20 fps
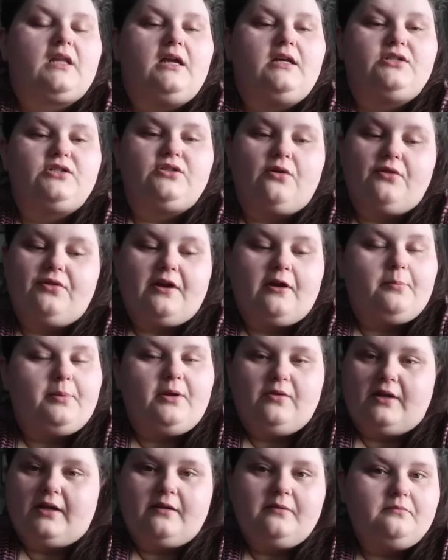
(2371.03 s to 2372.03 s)
It's so
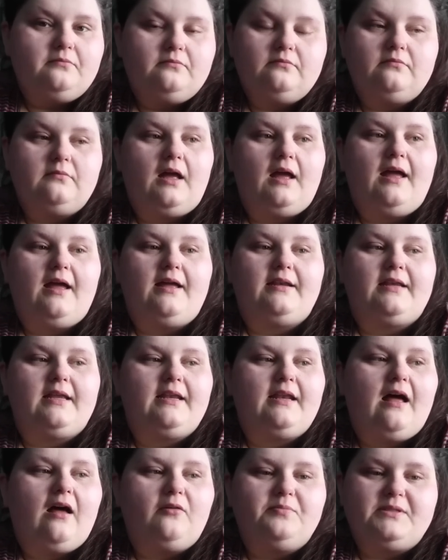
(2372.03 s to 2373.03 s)
therapeutic, and
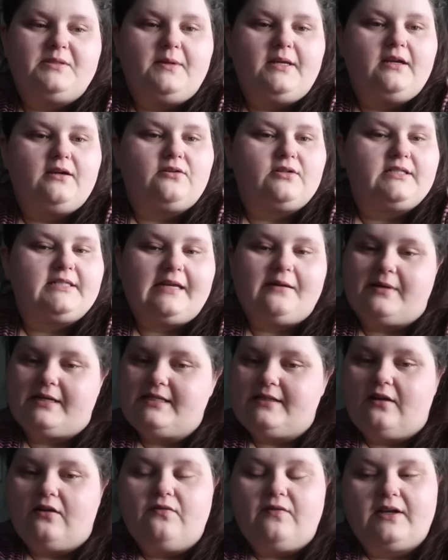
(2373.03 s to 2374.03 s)
it helps me understand
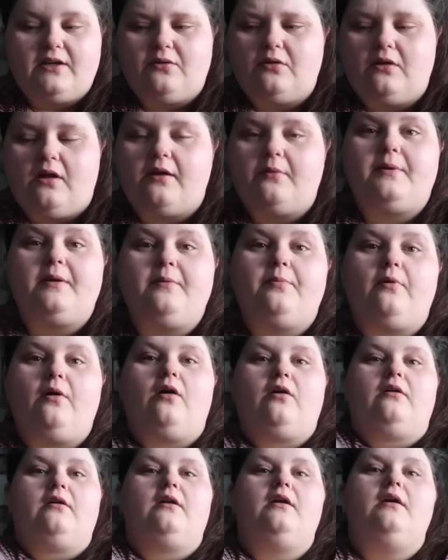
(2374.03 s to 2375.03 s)
myself. I know a lot of people
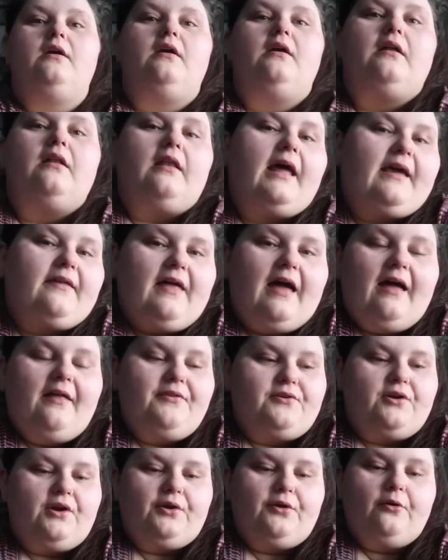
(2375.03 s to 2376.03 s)
aren't like that.
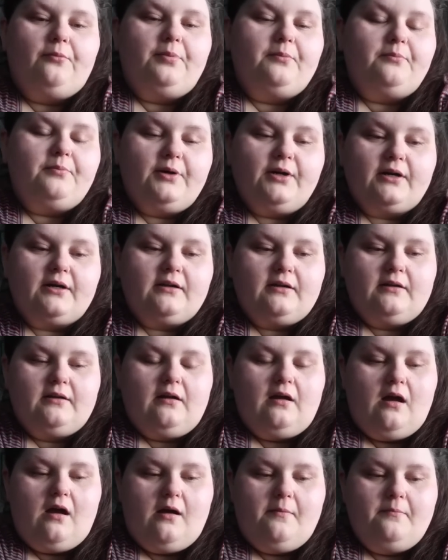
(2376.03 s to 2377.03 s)
They're not an open book.
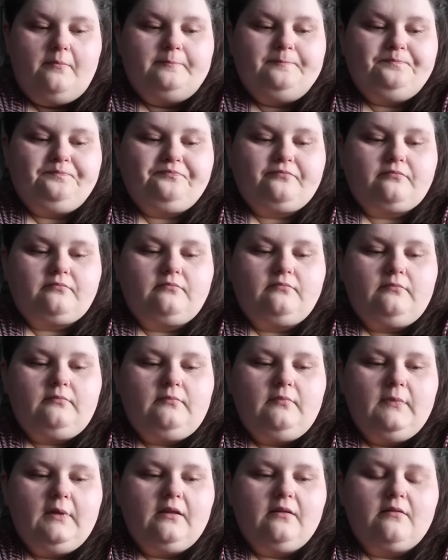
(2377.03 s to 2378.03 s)
Um,
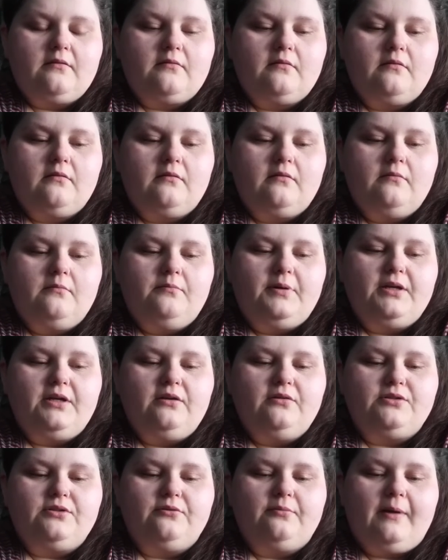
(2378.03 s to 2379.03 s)
But
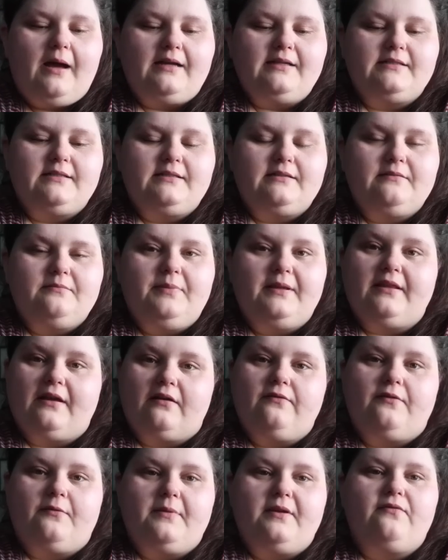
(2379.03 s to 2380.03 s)
YouTube has been
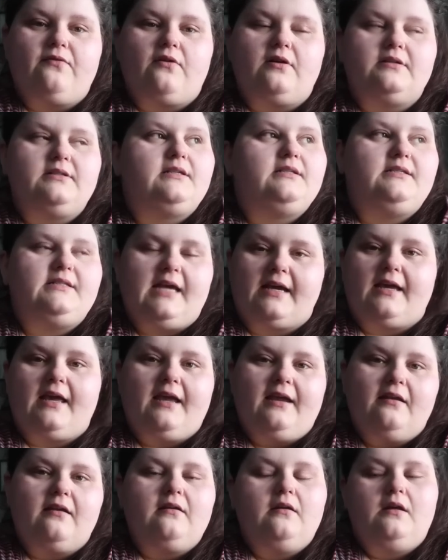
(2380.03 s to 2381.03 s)
there for me for a
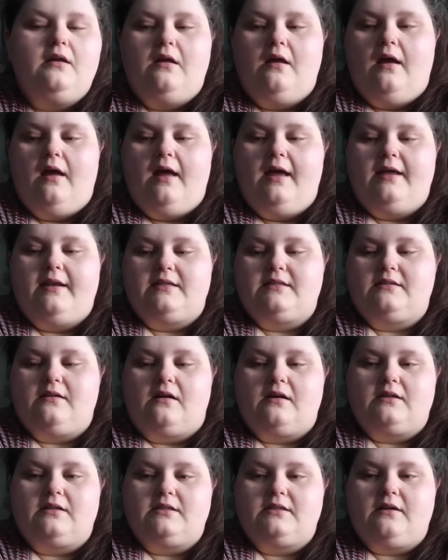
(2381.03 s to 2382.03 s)
decade, and it's
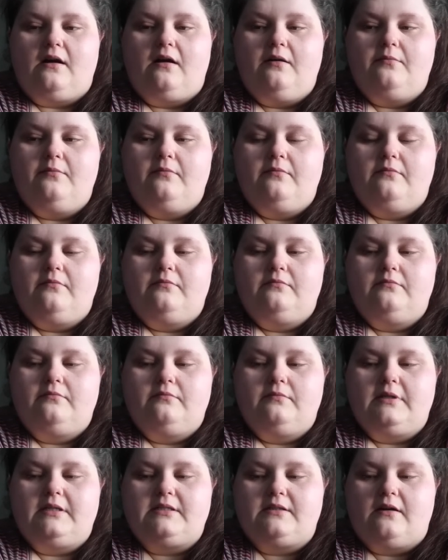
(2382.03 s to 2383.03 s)
not going to stop.
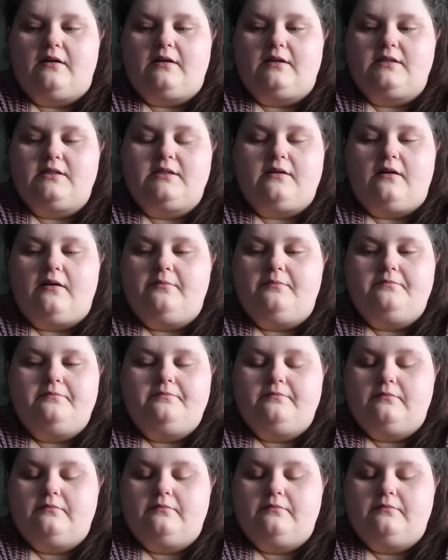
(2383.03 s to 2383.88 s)
It's not going to stop.